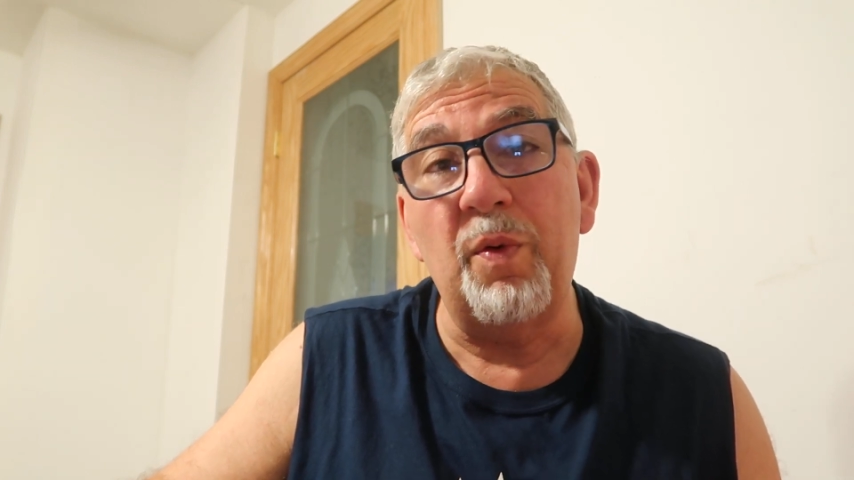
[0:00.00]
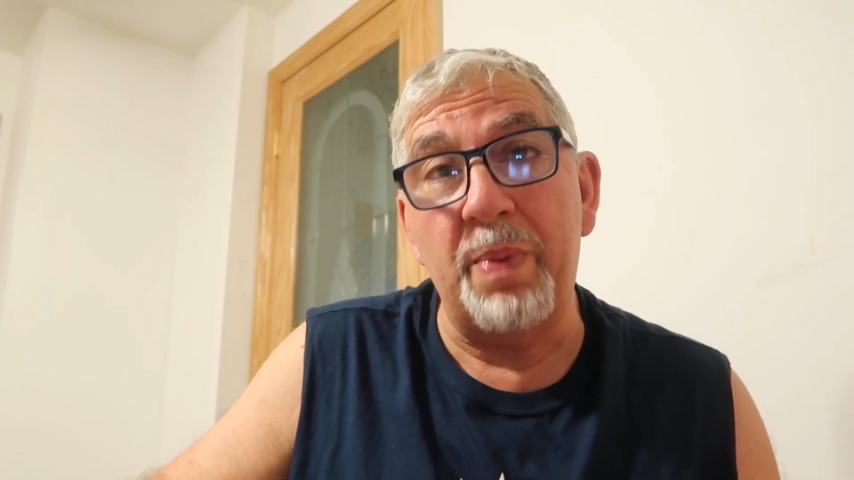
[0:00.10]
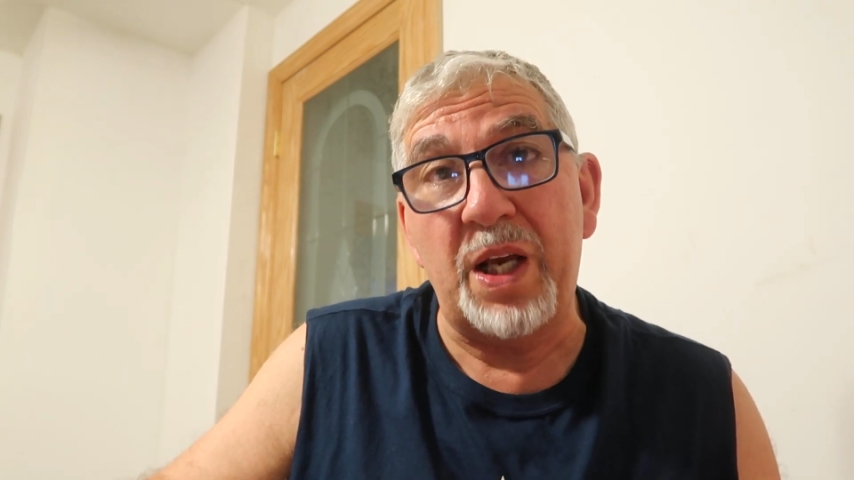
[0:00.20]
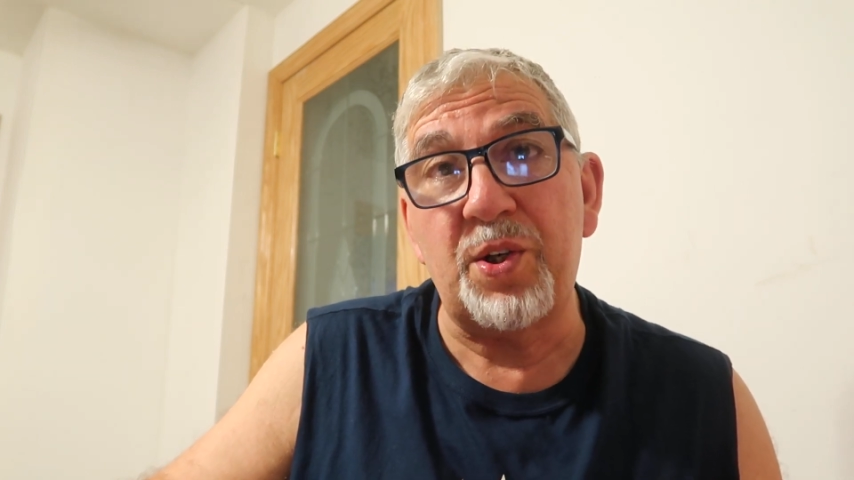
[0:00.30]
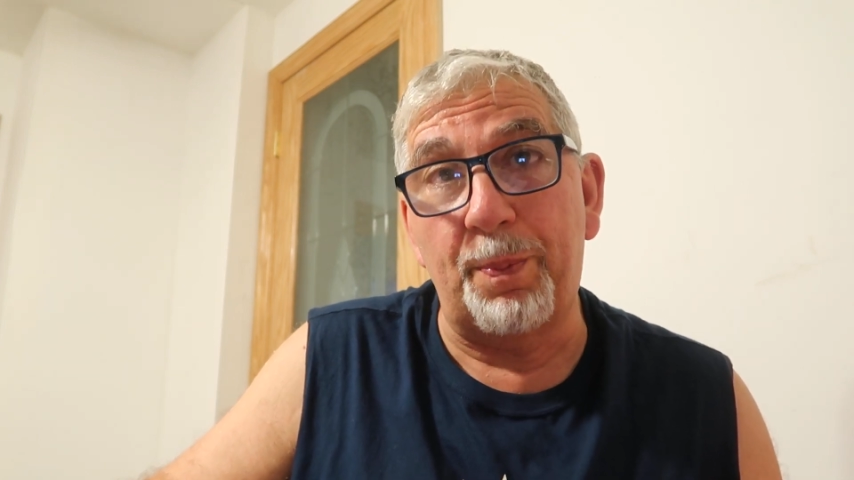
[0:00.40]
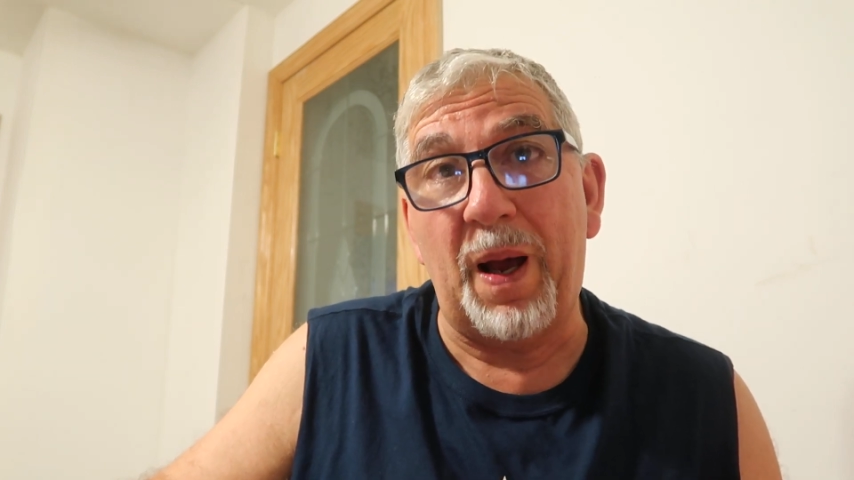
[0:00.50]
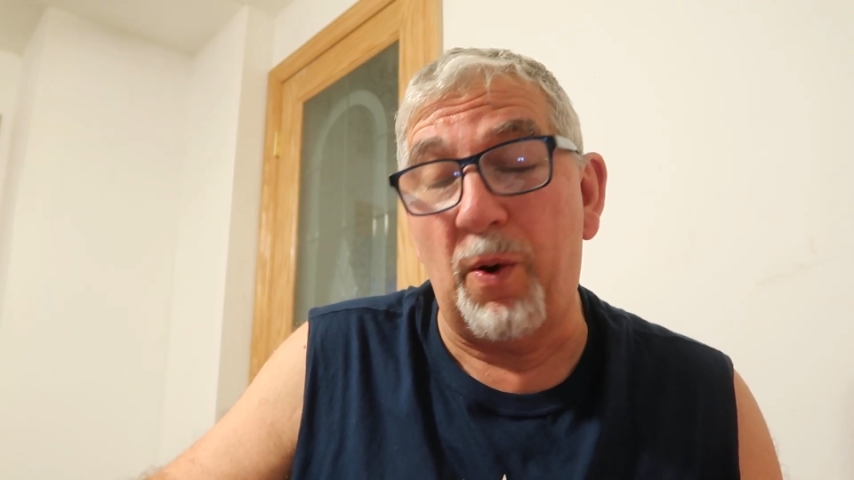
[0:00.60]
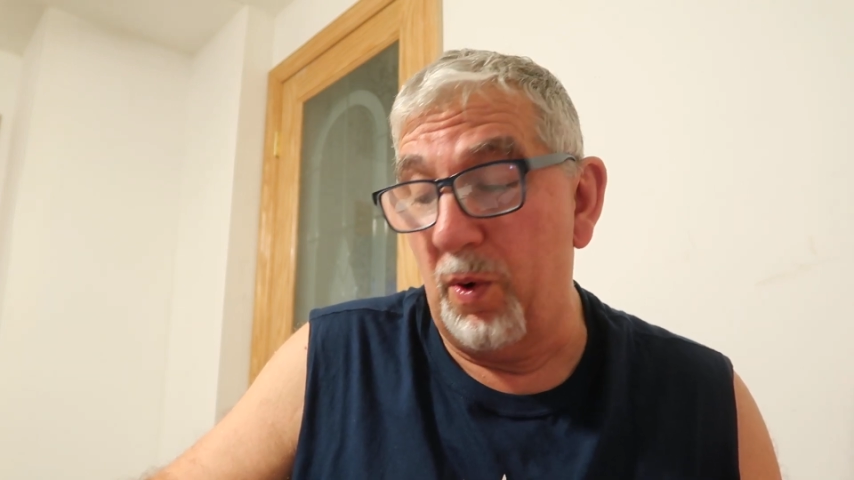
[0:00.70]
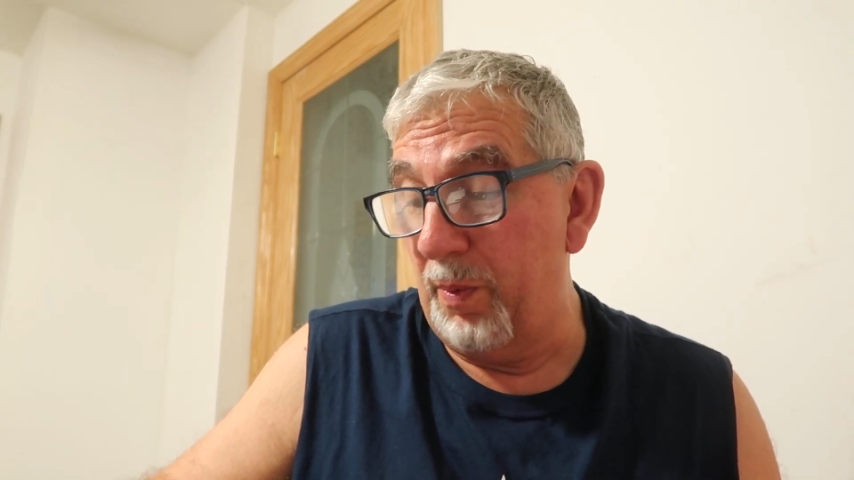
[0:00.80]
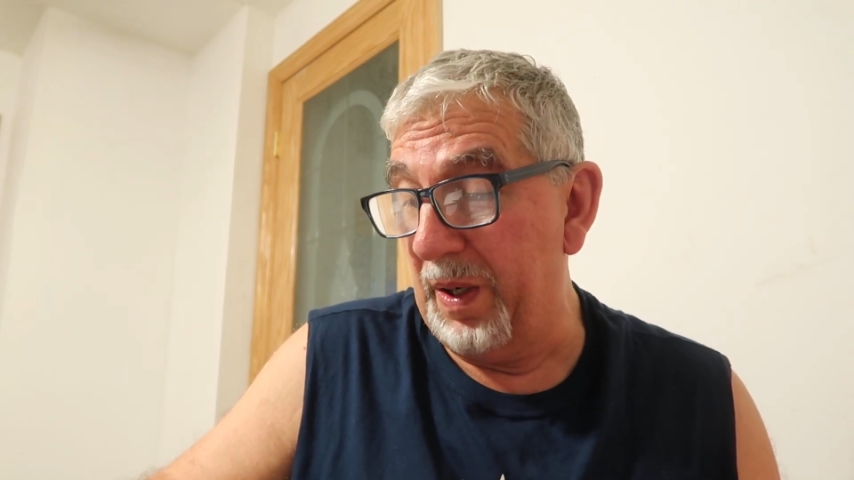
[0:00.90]
major
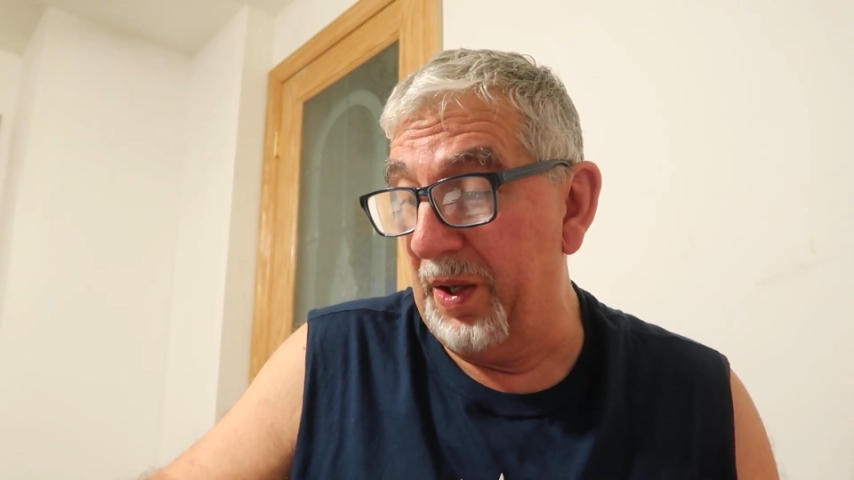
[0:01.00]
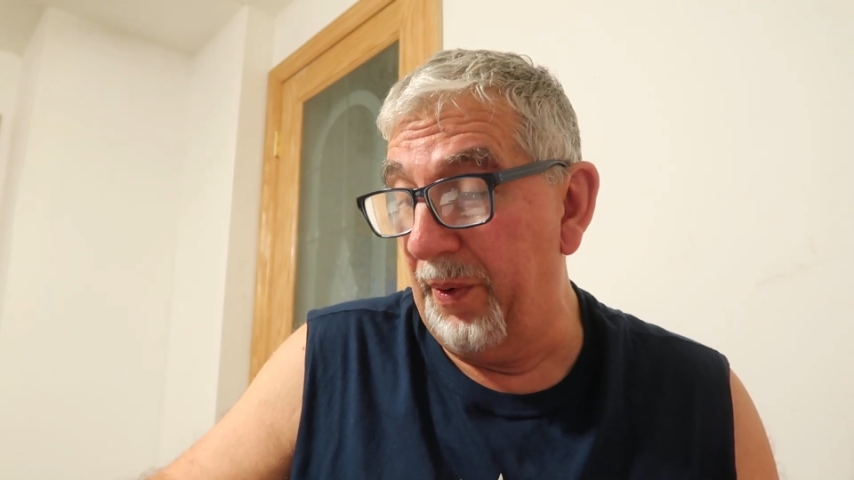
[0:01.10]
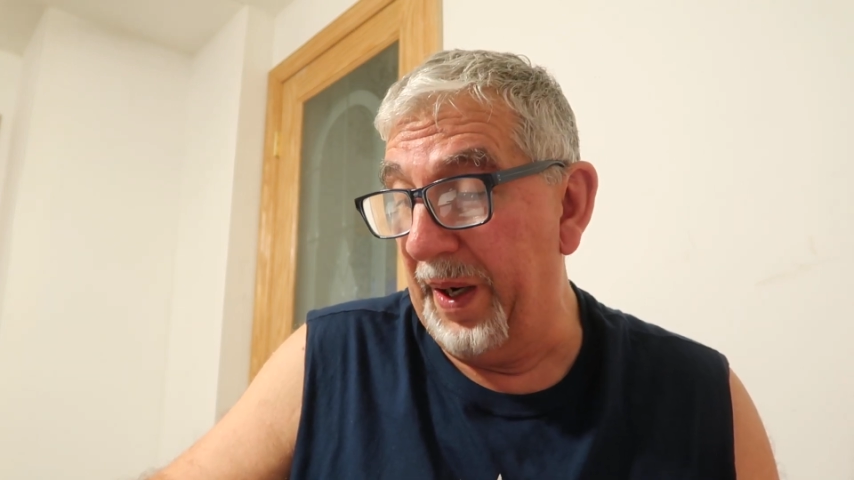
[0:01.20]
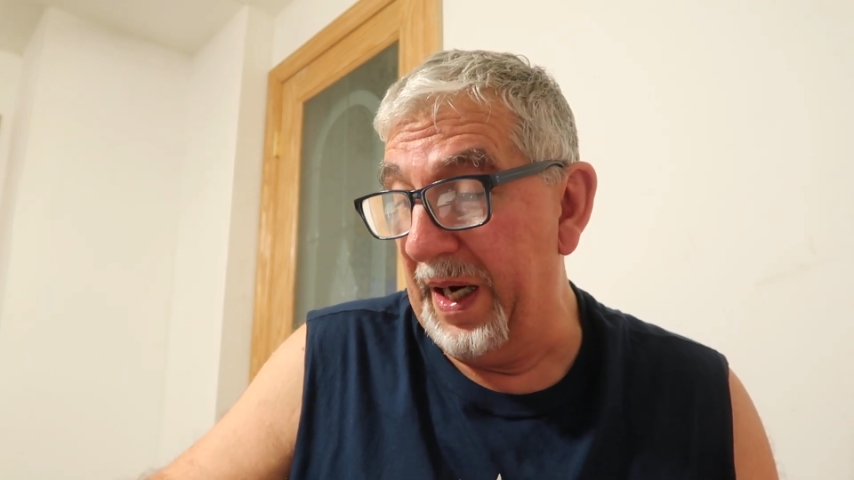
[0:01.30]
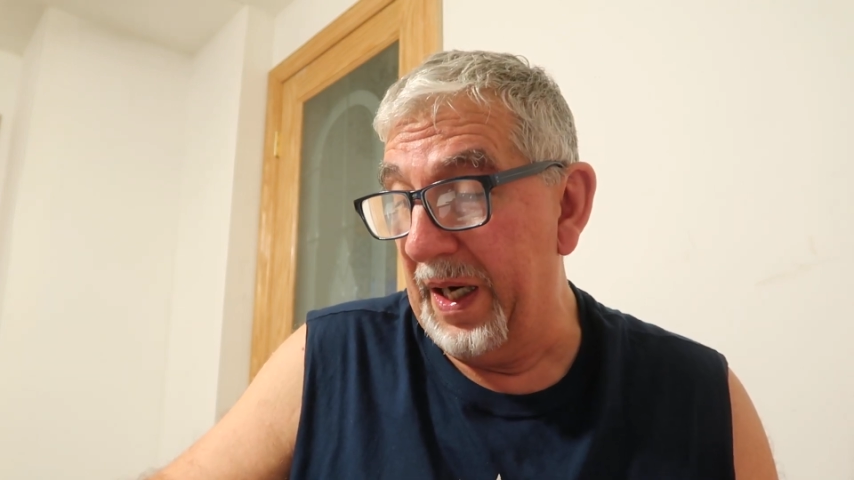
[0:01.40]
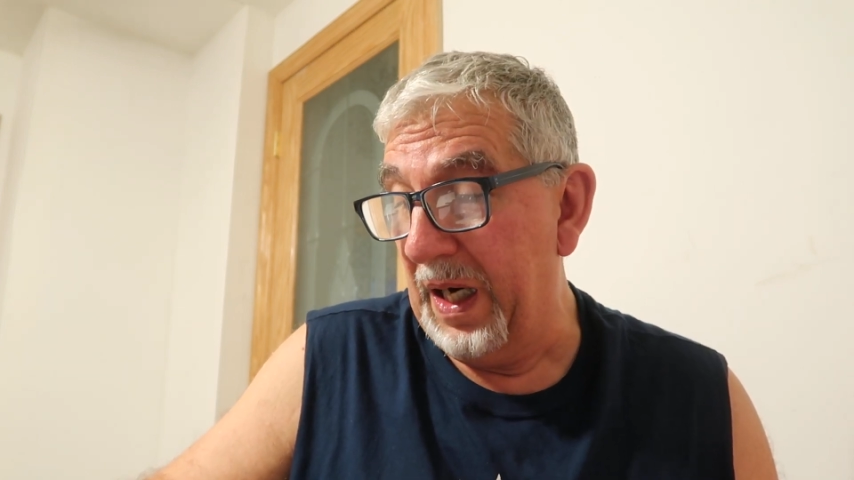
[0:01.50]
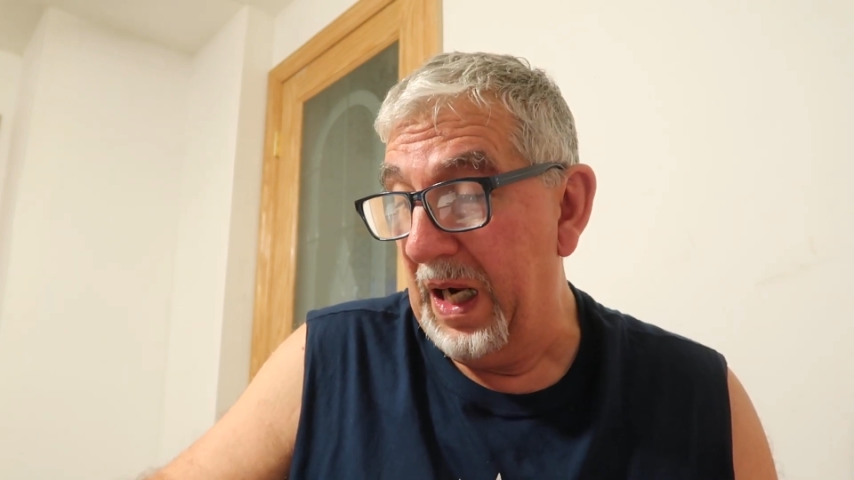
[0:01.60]
power, by the way.